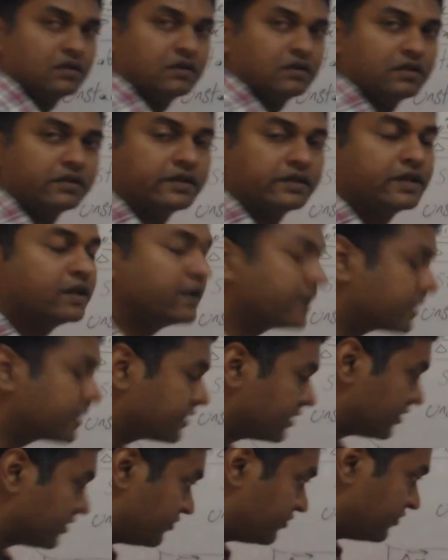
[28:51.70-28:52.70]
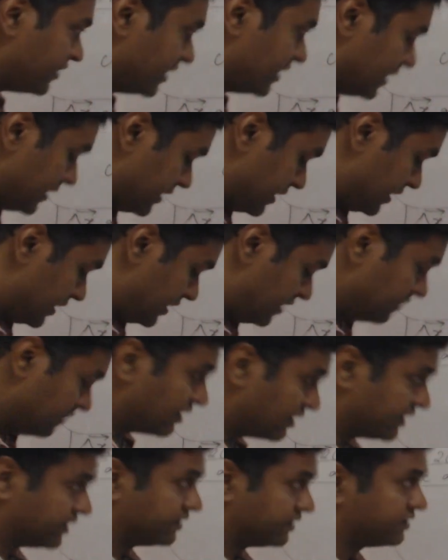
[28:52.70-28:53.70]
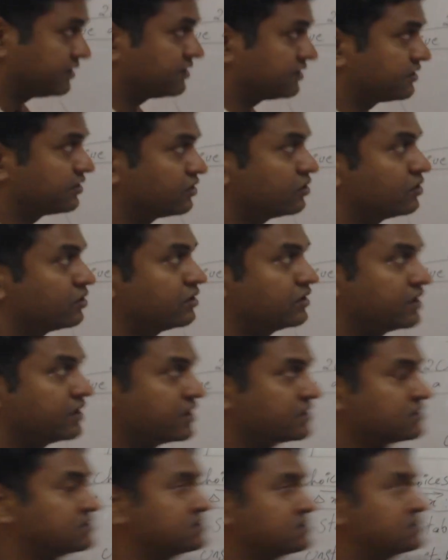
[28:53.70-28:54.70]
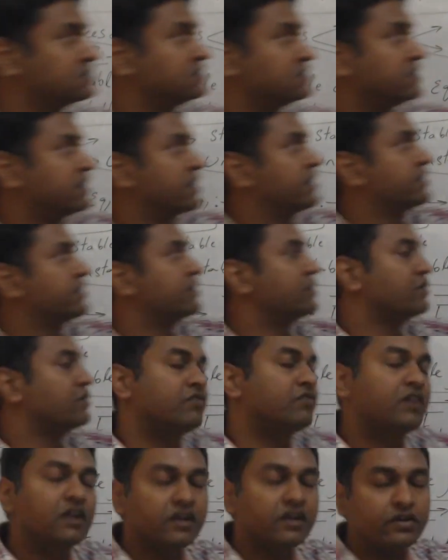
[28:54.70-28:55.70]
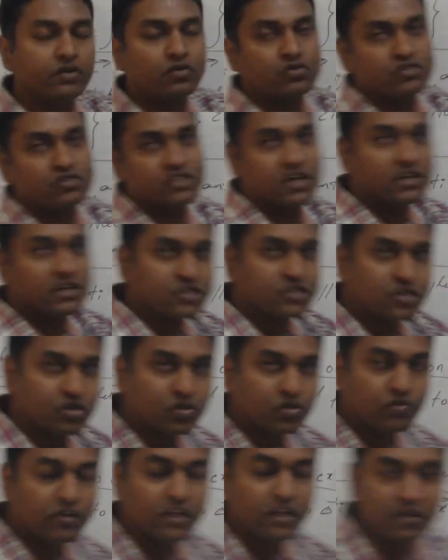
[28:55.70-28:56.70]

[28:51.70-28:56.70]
the electric field E1, that is the electric field due to charge Q1,